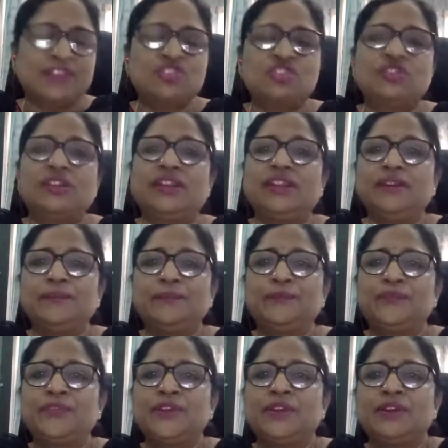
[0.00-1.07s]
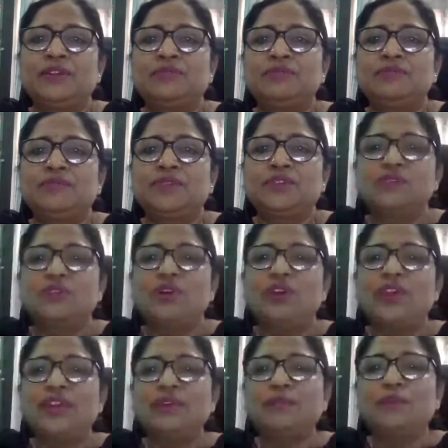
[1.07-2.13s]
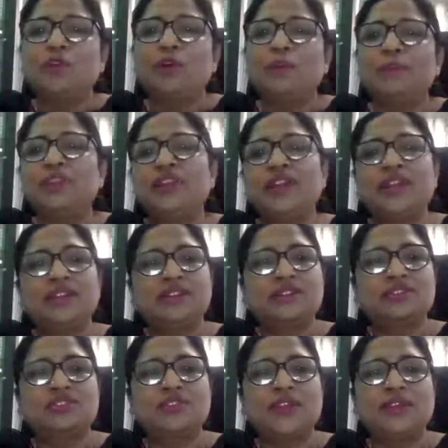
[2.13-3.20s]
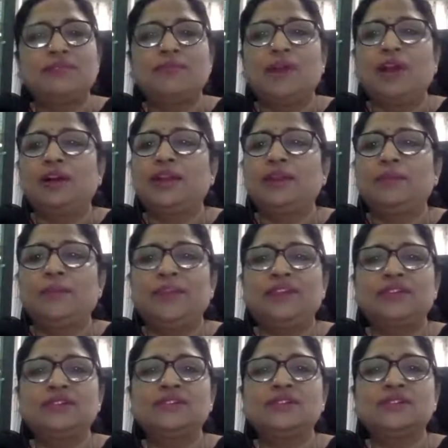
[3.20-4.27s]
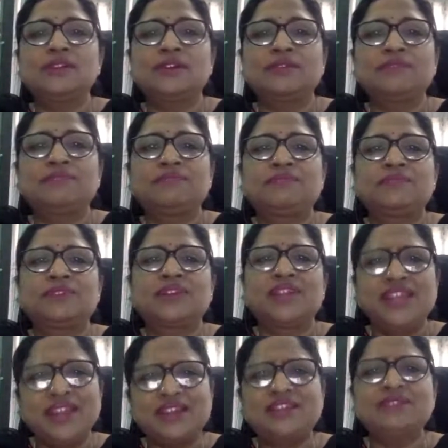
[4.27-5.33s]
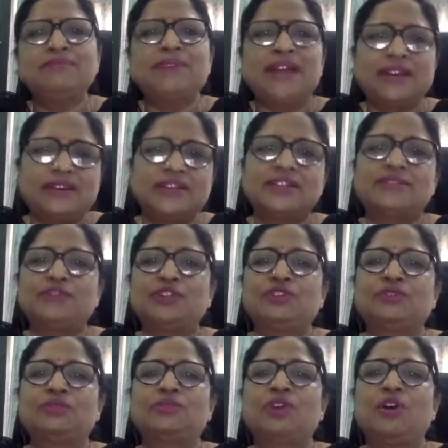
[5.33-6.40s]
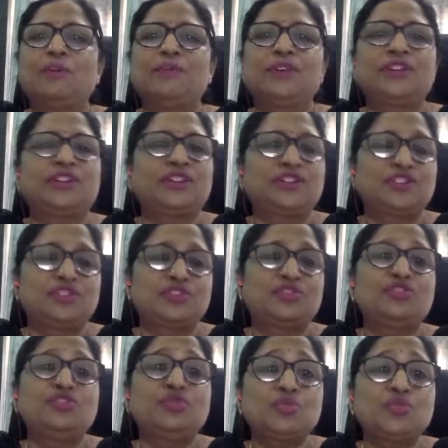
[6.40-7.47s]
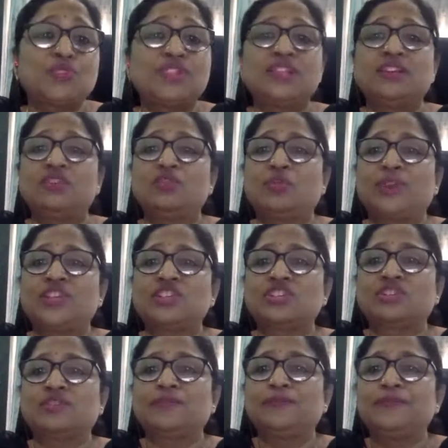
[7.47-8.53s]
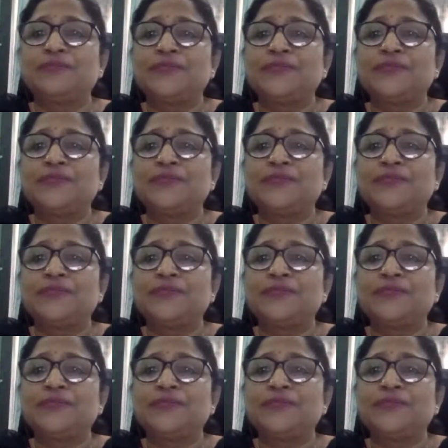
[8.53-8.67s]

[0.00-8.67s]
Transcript: naturally, because law like copyright, trademark, and patents are creating barriers for the competitor to use the innovation.